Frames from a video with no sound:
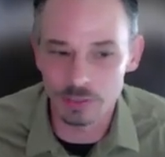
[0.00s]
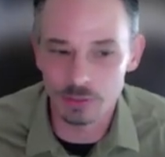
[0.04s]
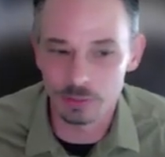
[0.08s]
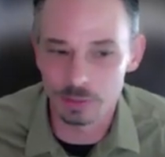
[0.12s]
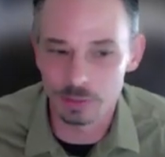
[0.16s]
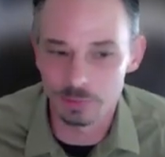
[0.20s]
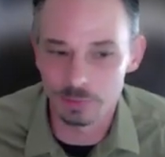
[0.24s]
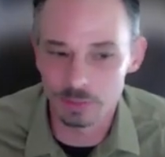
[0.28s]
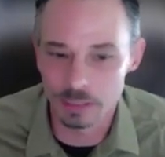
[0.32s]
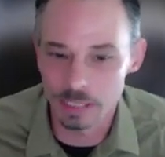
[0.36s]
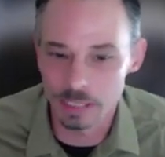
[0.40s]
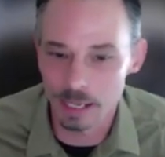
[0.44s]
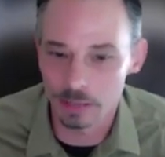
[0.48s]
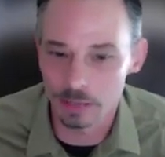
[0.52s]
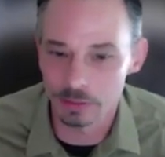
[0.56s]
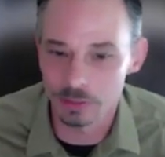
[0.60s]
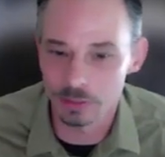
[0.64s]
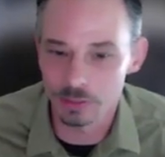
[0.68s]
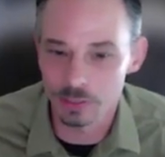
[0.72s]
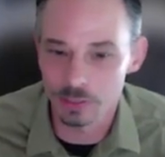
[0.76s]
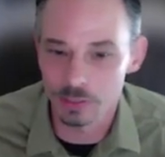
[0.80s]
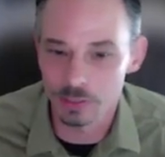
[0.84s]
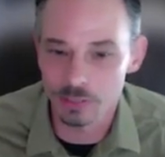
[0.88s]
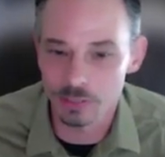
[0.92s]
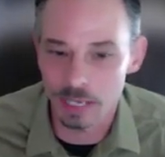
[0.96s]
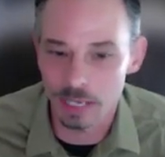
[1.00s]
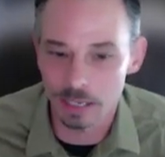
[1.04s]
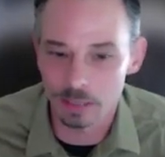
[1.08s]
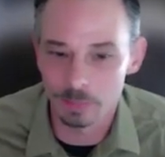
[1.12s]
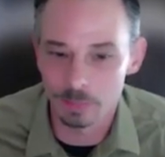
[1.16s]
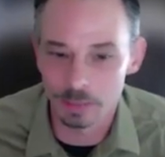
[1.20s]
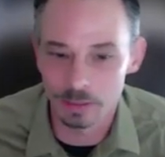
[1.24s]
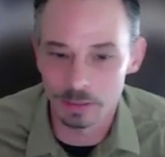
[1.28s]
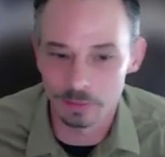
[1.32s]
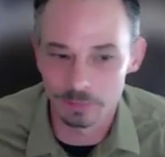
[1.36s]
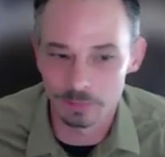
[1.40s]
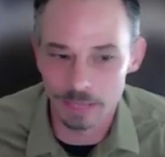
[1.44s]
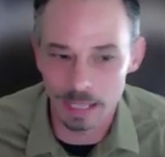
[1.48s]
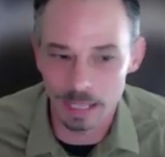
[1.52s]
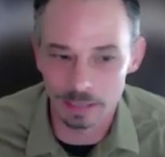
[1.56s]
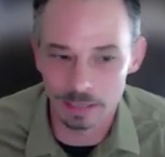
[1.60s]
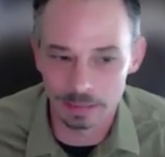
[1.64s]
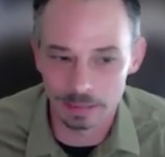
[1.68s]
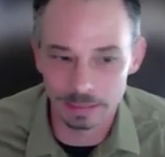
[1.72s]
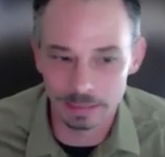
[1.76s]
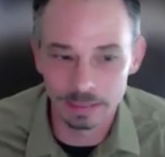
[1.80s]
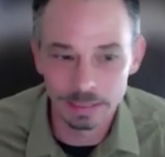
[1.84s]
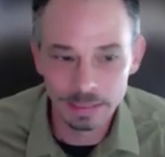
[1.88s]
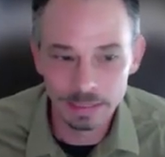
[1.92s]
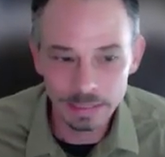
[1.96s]
So even down into the Sacramento
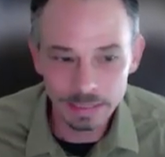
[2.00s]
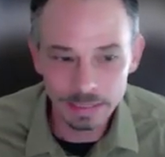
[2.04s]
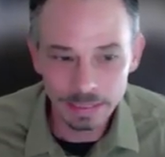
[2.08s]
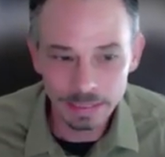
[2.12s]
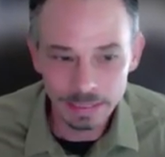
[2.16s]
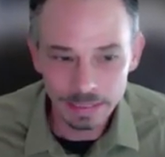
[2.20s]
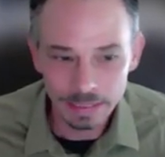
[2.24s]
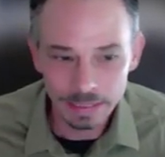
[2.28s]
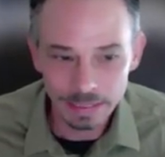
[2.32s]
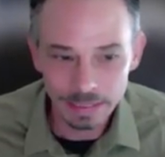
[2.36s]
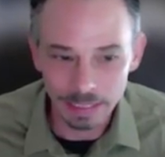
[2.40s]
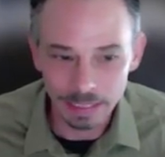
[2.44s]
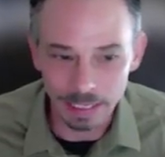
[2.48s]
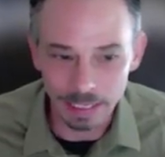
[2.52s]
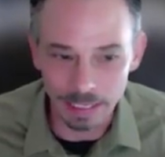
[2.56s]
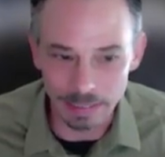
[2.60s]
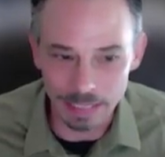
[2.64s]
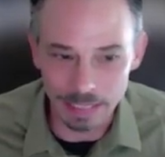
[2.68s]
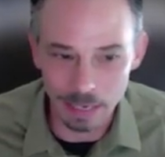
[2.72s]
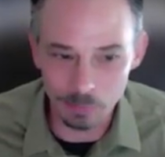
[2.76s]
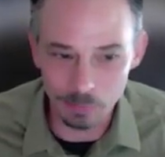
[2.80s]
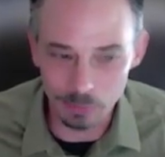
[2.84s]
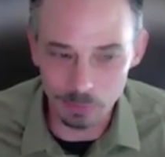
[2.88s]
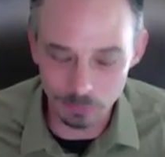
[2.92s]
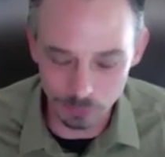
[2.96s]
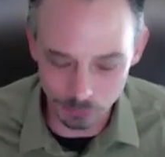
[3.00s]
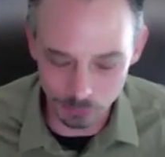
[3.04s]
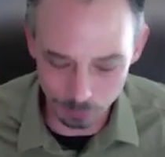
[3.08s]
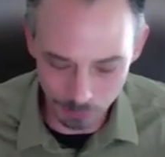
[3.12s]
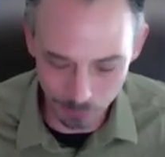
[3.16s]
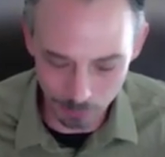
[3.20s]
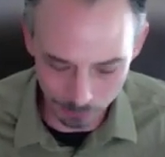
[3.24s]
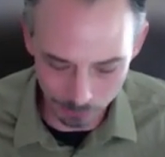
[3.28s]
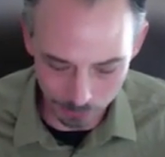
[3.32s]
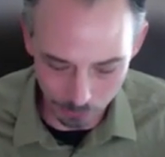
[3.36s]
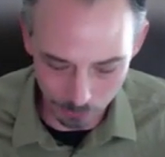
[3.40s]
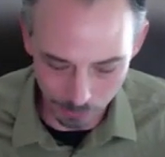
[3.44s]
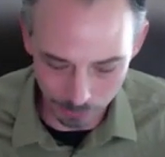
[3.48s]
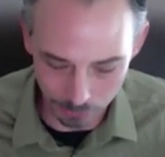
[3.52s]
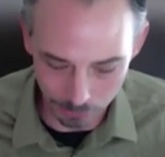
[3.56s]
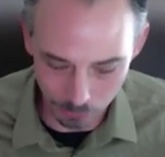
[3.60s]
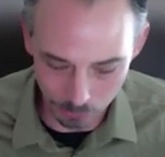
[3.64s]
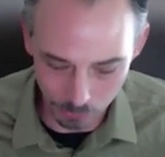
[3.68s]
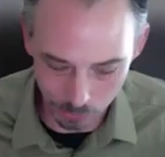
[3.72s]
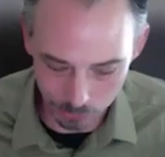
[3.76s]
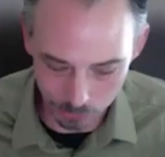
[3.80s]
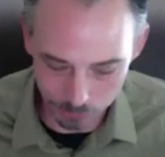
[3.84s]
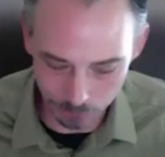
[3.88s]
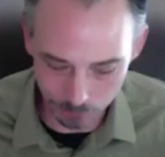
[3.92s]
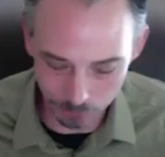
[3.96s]
Valley, and that one was probably one of the
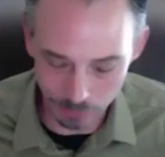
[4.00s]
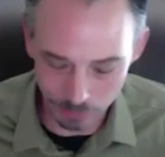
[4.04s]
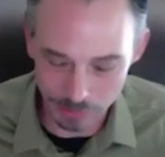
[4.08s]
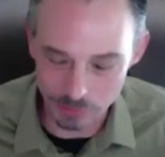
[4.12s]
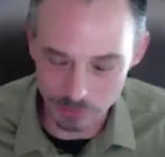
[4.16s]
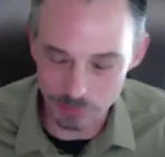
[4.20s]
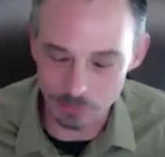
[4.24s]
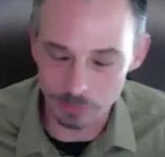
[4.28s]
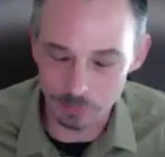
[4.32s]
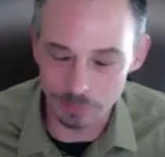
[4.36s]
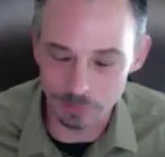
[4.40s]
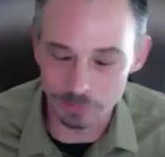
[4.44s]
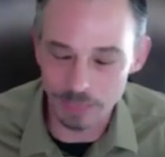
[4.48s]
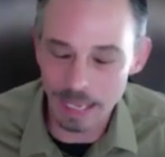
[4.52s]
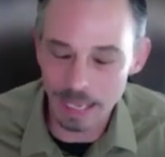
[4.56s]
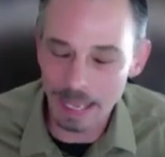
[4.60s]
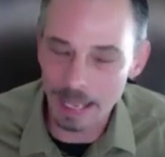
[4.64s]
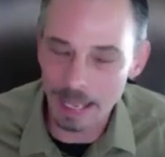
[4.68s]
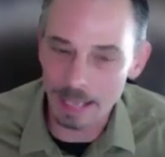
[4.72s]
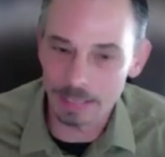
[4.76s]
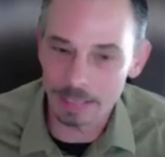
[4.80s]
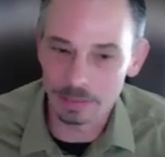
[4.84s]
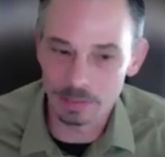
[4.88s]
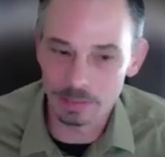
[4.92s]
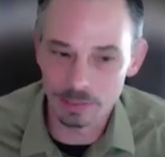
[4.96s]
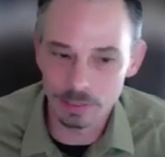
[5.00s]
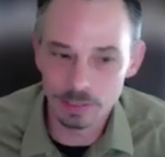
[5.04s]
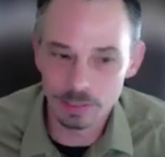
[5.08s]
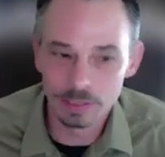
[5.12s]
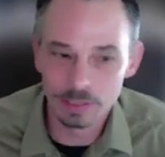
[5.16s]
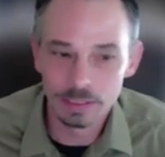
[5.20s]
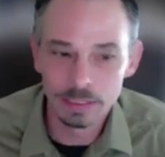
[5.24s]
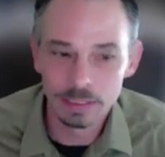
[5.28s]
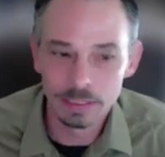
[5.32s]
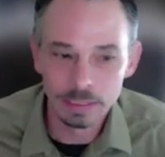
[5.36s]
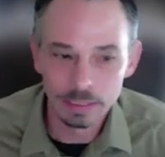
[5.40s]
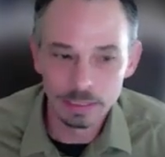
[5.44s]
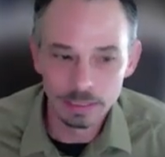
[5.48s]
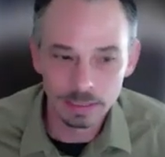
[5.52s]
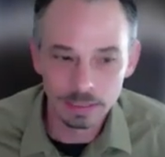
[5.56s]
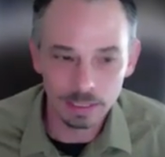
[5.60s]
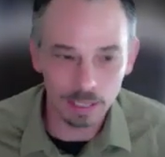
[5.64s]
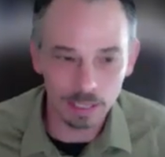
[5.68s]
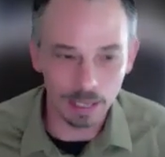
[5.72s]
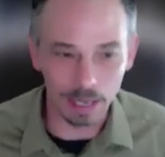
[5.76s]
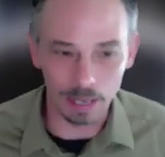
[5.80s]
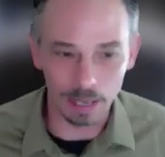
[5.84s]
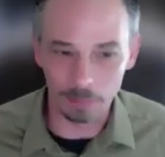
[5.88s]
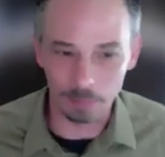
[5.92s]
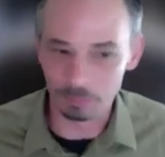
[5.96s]
worst floods that we've had
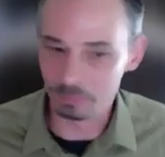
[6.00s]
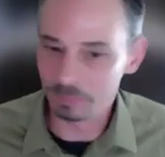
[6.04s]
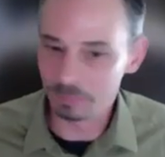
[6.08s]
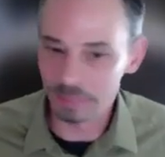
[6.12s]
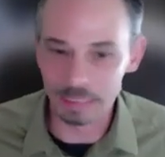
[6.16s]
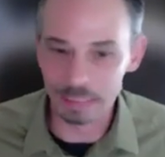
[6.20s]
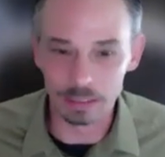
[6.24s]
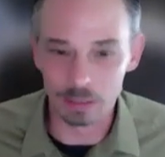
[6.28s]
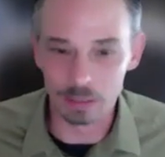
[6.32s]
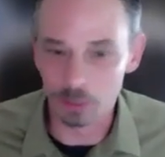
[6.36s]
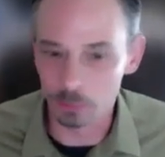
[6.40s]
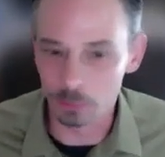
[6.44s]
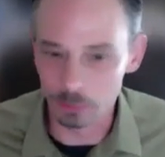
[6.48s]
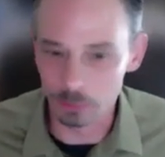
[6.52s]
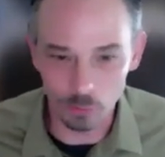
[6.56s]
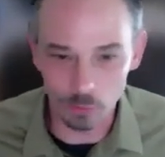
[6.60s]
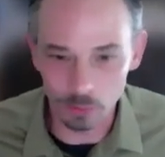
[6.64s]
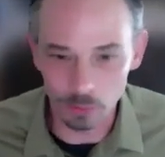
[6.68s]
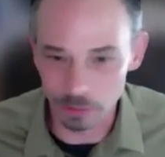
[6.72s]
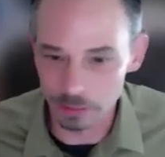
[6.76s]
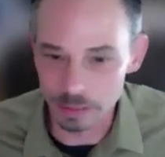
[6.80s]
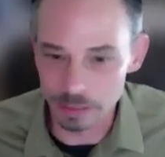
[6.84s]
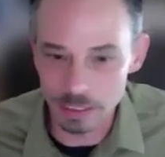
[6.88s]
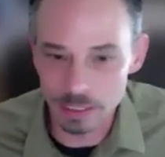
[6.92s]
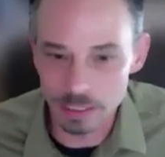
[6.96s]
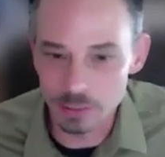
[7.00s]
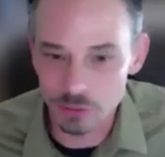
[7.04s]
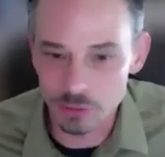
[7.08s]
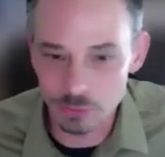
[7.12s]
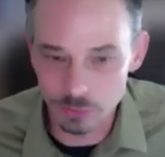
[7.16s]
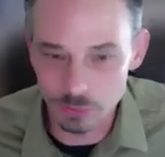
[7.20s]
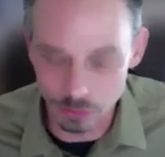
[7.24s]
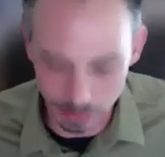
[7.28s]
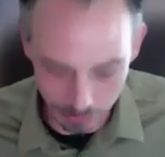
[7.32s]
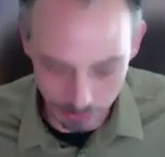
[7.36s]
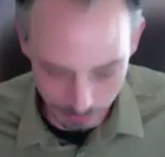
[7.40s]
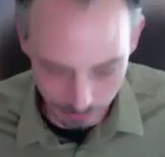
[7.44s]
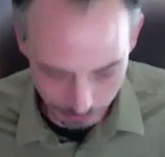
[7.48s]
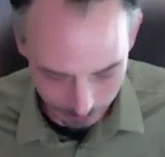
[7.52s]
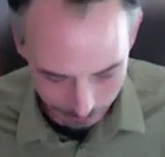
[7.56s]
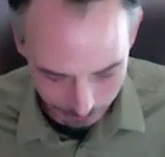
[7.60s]
um, in our recorded history.